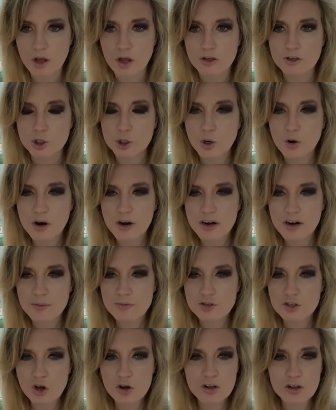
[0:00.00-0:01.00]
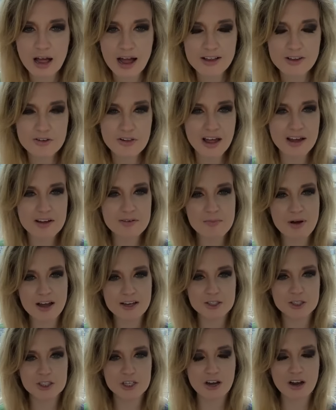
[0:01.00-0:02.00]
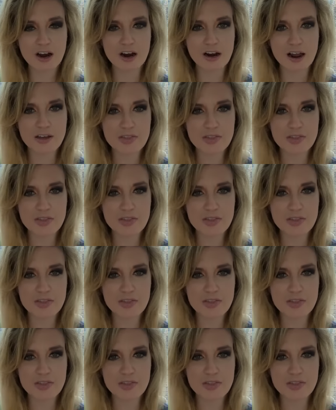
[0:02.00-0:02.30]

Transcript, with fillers: Jordan, I'm so glad you like my shirt. I